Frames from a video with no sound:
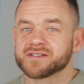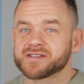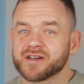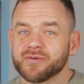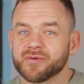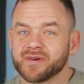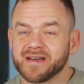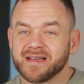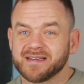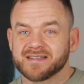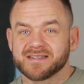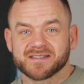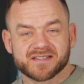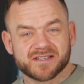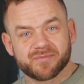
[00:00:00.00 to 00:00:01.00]
So,
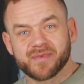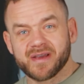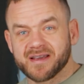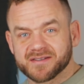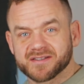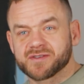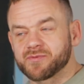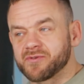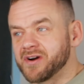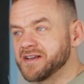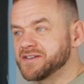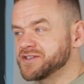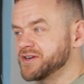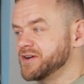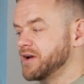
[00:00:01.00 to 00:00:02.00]
needing some
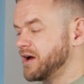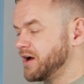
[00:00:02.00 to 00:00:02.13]
inspiration,